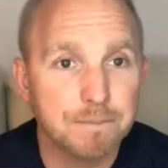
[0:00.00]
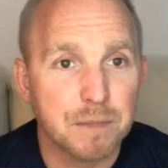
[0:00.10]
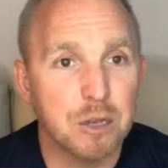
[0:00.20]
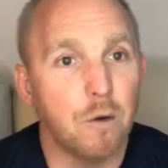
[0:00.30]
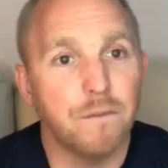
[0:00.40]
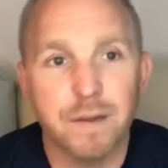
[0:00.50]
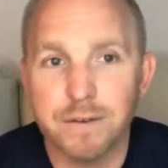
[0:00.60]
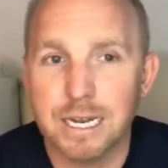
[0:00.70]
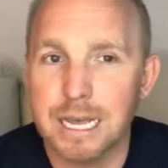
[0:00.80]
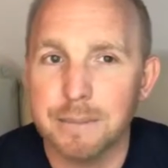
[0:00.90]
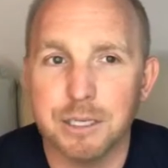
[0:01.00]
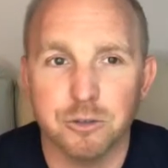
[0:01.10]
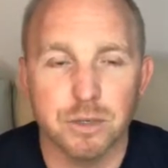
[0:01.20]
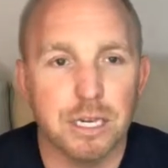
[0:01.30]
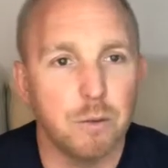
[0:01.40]
Vivid
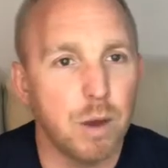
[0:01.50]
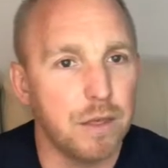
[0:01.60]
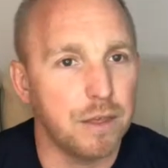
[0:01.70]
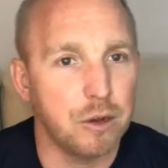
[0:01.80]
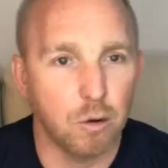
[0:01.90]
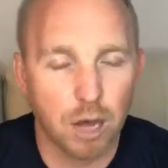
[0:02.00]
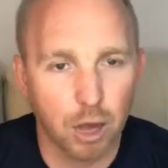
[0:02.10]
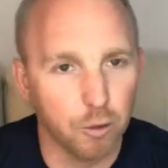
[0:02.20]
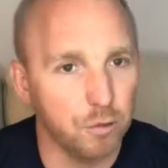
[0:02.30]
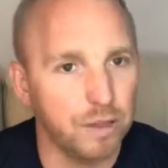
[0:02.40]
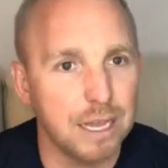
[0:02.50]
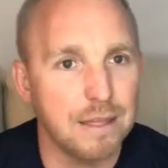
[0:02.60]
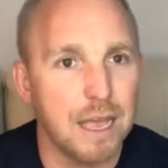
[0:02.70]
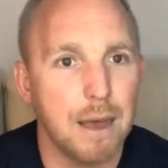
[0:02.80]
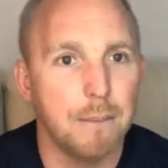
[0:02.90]
imagery with colors
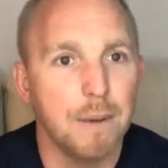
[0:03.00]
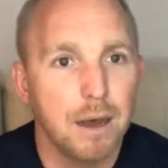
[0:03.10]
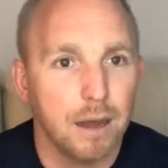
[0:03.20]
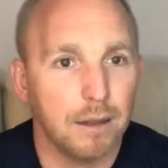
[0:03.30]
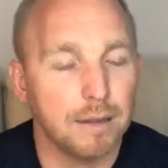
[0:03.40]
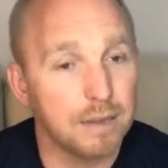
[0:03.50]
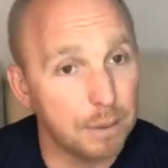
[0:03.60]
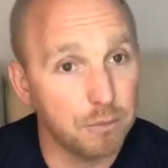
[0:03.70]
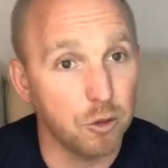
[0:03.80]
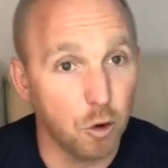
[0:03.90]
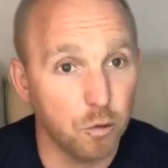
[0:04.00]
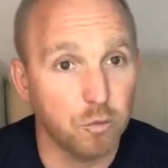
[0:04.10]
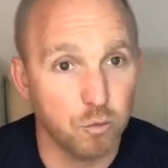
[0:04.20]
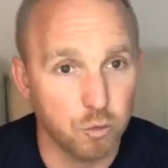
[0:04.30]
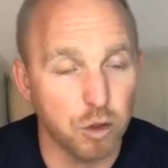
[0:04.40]
in them, a lot of times those
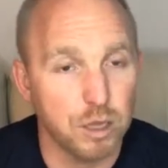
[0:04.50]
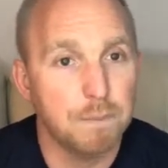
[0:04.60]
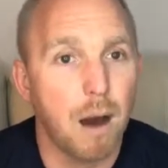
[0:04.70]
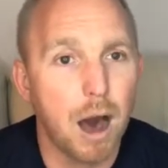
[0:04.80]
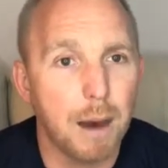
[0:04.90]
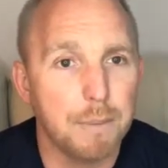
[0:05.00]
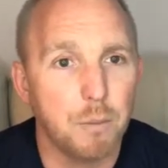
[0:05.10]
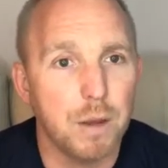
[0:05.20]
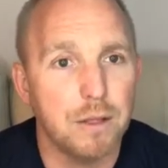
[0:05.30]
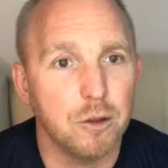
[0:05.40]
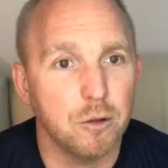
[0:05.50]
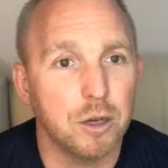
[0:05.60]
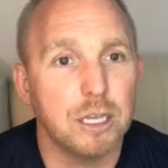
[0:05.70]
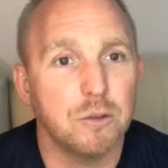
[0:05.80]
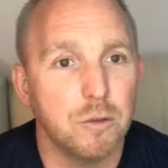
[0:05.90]
really pop when they're
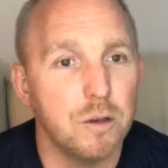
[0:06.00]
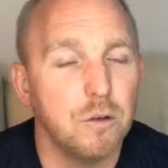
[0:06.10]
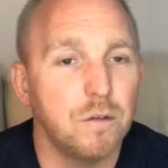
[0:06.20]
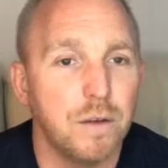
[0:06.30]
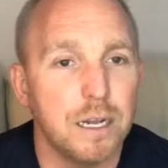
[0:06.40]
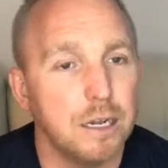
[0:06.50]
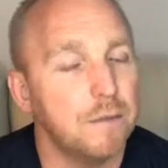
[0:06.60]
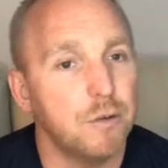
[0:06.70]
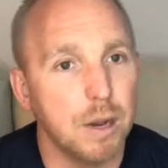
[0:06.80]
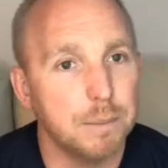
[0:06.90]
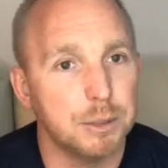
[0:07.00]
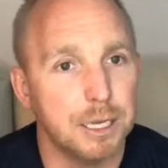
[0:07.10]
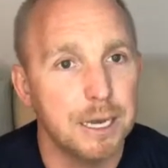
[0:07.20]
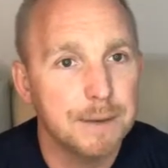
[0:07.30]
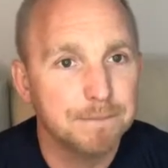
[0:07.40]
looking through the newsfeed. And if you're able
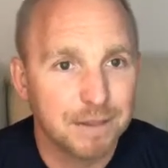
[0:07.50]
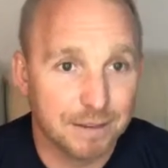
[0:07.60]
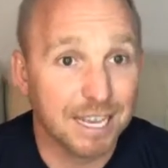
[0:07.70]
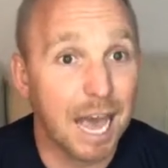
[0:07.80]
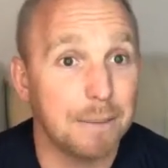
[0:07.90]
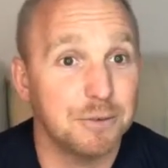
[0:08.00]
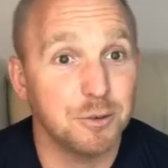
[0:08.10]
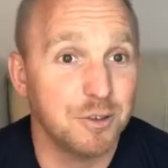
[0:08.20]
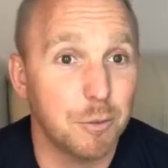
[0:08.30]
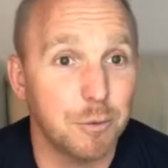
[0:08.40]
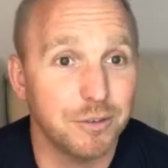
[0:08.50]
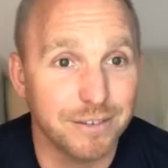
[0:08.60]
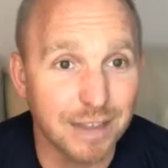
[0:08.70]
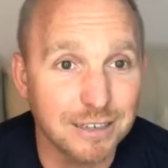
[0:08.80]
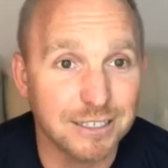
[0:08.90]
to capture someone's
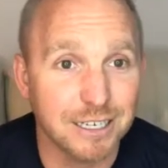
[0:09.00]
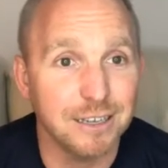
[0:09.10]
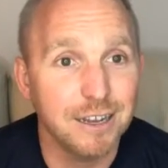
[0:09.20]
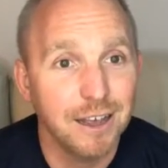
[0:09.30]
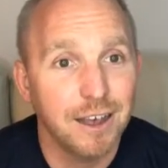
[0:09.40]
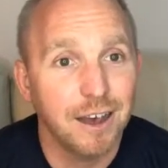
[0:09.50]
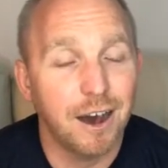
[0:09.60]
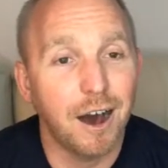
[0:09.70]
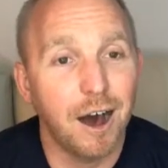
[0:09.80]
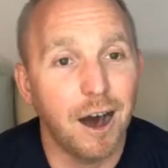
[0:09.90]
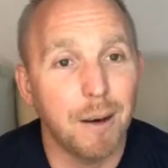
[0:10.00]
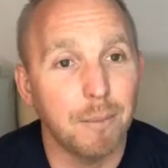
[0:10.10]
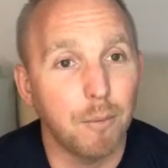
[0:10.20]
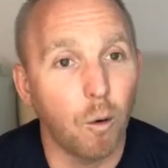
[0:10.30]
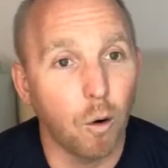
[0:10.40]
attention
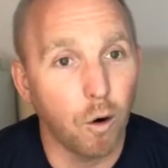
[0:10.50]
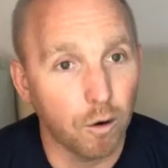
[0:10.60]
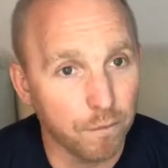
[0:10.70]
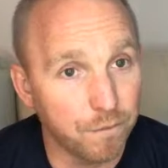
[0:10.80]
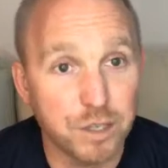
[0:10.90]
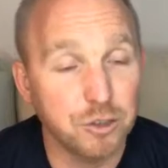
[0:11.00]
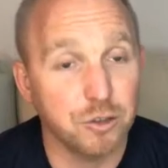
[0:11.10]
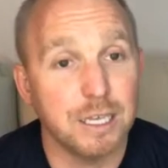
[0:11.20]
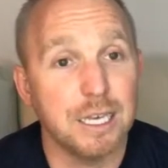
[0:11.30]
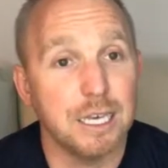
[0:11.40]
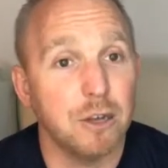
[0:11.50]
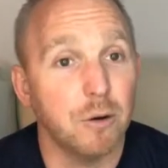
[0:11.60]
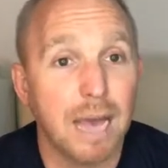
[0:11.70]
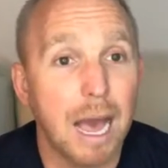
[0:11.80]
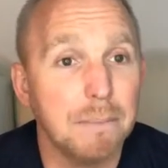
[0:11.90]
or visually
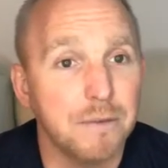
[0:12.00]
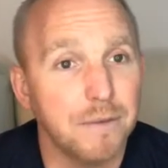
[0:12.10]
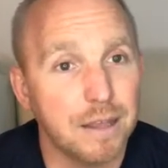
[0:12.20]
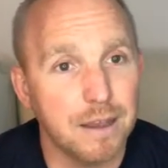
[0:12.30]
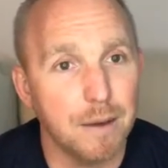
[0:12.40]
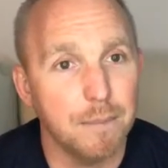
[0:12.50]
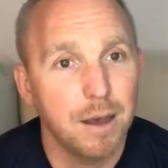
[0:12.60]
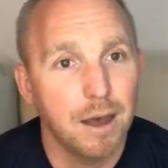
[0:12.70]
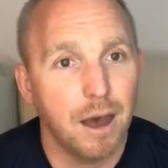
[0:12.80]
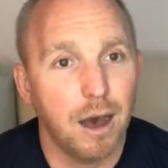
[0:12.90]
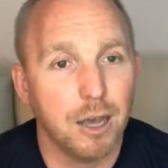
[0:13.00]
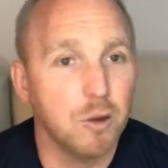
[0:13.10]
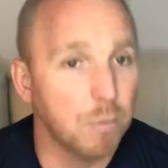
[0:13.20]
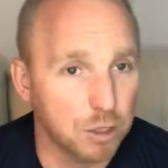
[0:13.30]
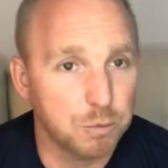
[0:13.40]
captivate them,
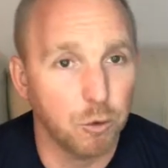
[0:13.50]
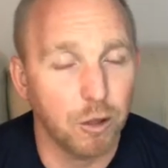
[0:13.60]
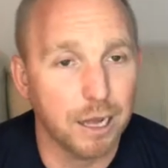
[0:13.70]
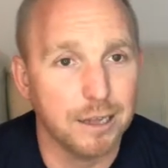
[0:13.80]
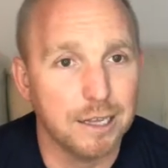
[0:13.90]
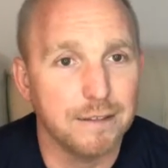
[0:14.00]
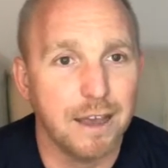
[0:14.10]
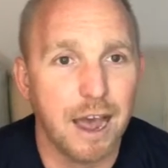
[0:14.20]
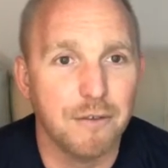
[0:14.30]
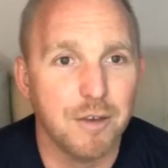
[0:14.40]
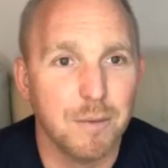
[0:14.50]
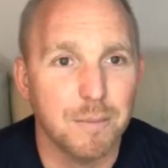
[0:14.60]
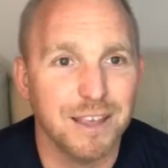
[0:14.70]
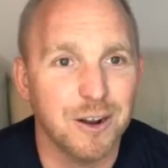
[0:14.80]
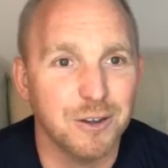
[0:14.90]
you're much more likely to have
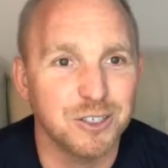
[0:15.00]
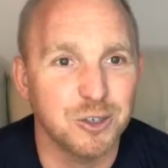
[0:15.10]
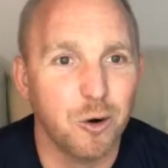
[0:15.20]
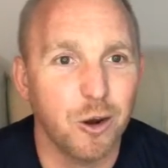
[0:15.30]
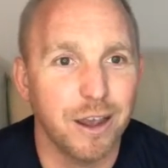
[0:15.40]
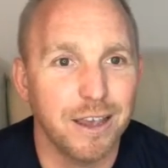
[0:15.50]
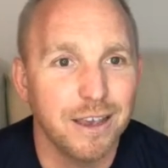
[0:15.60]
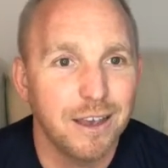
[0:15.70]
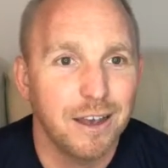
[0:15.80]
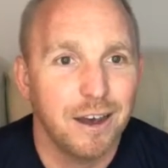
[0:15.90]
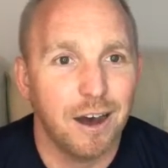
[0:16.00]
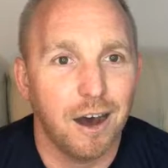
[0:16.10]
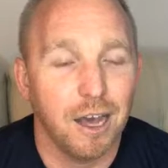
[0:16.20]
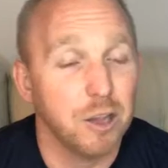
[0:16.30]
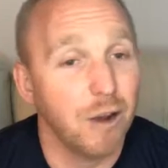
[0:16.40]
them enjoy
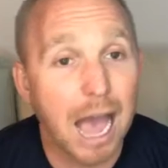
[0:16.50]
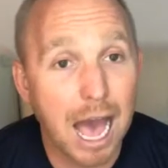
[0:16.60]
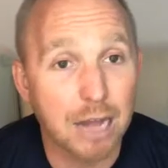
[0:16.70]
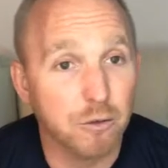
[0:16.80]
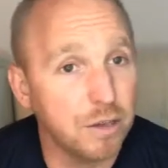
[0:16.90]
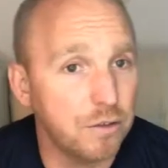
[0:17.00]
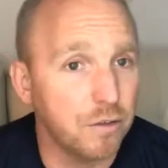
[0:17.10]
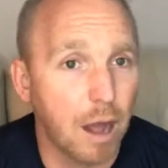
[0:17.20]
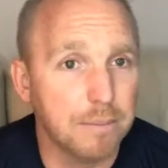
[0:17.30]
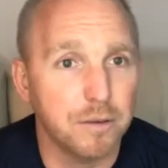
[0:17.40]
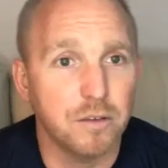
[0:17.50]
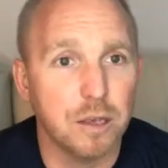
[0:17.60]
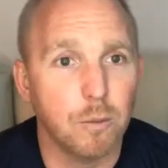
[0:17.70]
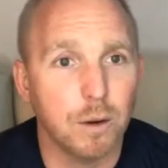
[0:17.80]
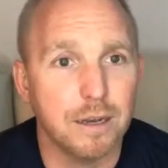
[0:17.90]
your ad, or at least stop to
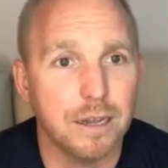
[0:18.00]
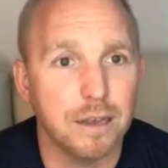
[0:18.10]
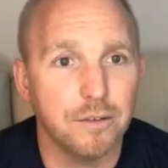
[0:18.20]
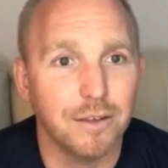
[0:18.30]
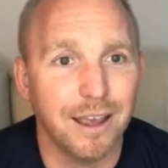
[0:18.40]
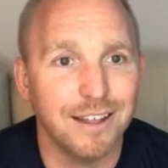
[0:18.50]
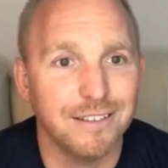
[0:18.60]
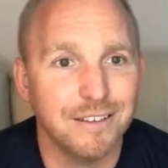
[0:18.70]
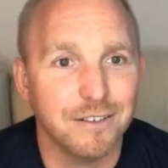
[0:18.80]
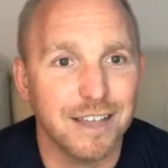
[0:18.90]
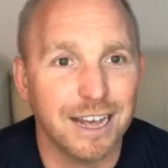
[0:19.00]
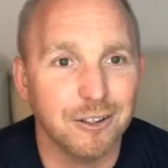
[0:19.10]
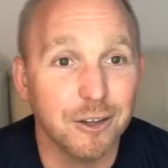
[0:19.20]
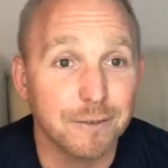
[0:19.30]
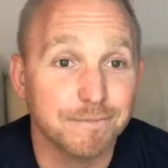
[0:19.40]
see what it is and to take a
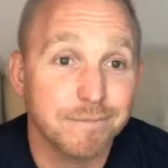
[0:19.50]
look.